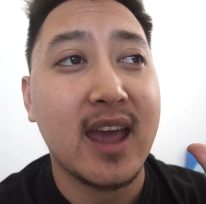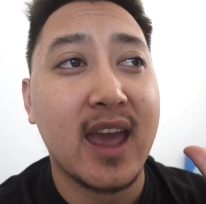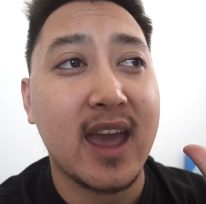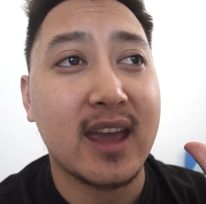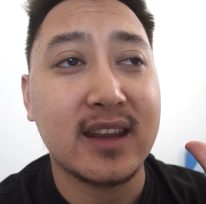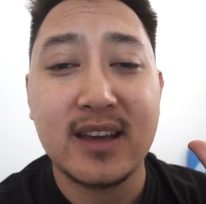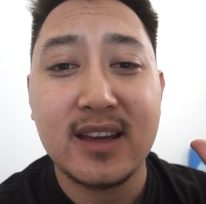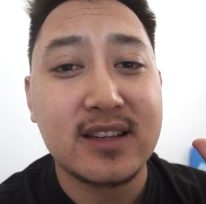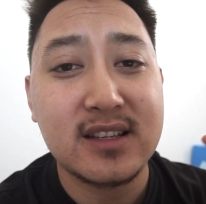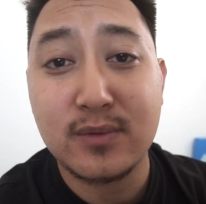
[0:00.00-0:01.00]
and
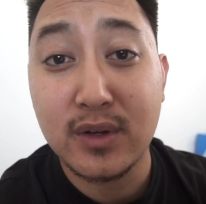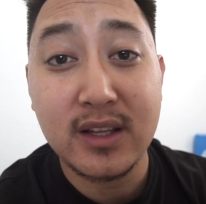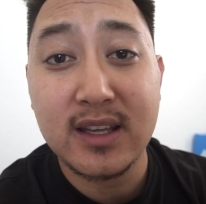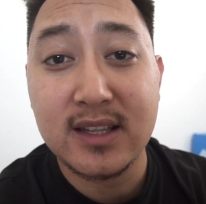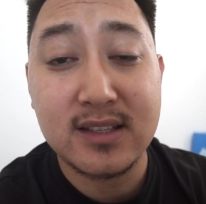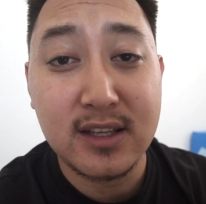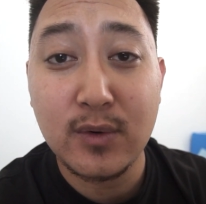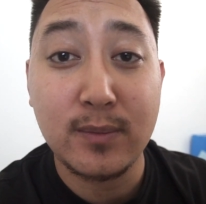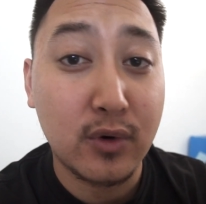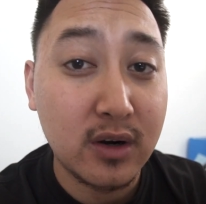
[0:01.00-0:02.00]
just really continue
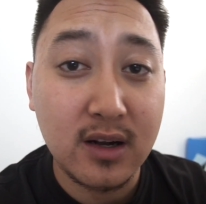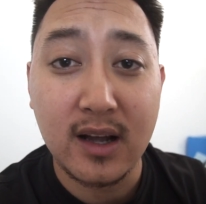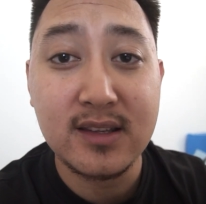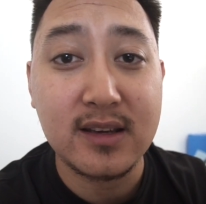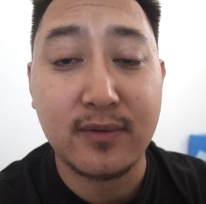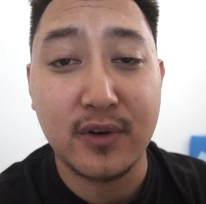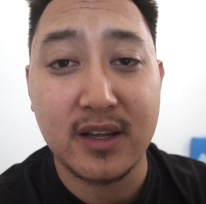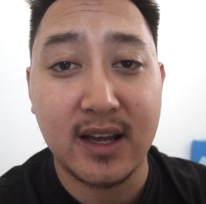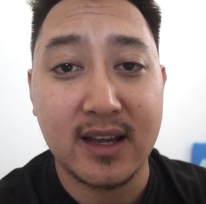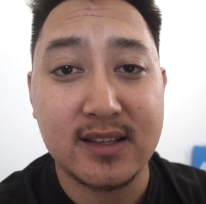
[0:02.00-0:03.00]
with more content for you
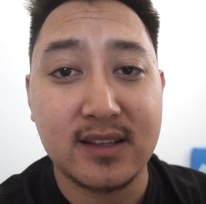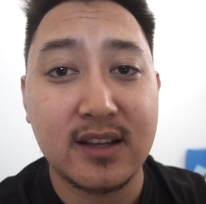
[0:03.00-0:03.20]
guys.